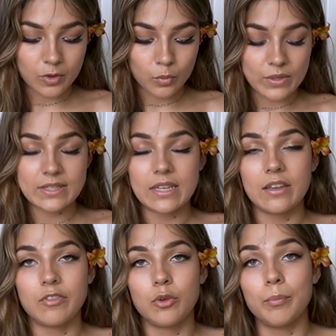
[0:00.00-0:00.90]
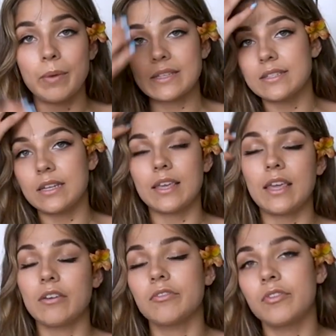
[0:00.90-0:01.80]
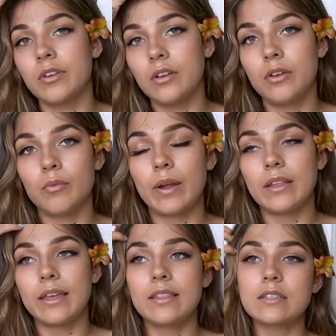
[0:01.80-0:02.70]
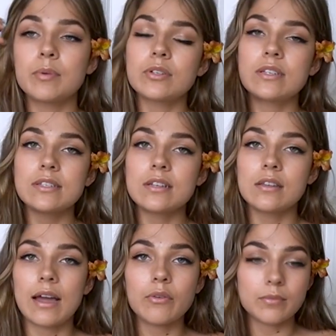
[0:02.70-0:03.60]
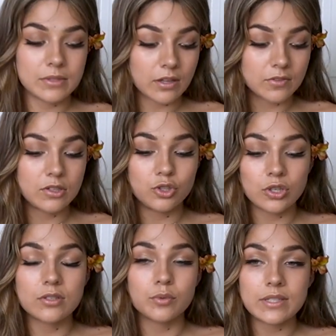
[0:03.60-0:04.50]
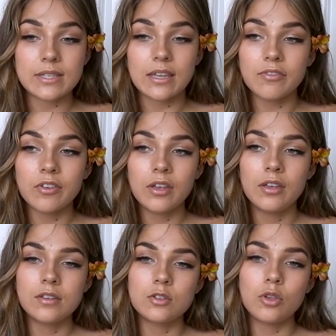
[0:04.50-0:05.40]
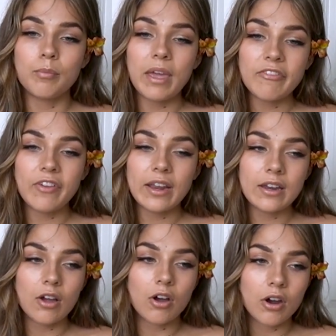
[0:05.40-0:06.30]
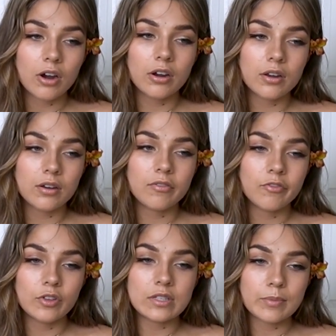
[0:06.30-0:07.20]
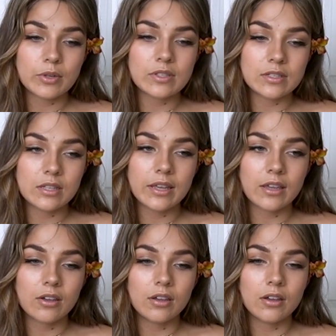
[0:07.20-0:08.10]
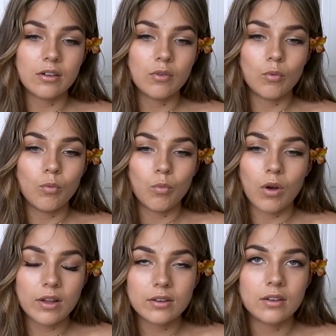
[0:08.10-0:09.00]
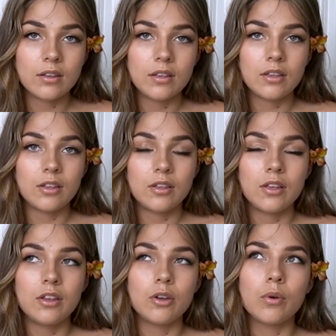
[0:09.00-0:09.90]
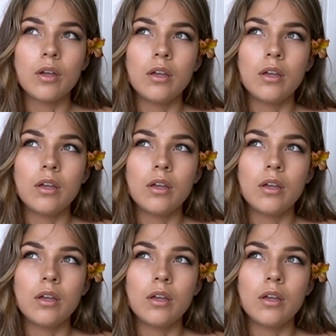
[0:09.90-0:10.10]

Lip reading: receive, you must give, right? Like, this person doesn't allow themselves to just receive. So you may find it hard for this person to, like, want. No.